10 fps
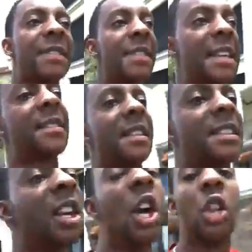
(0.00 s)

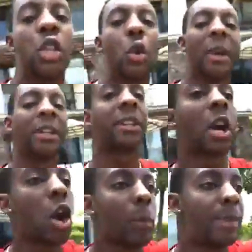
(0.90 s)
senses to
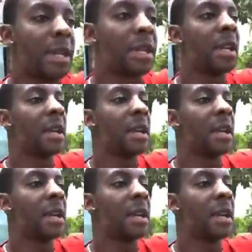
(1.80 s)
interpret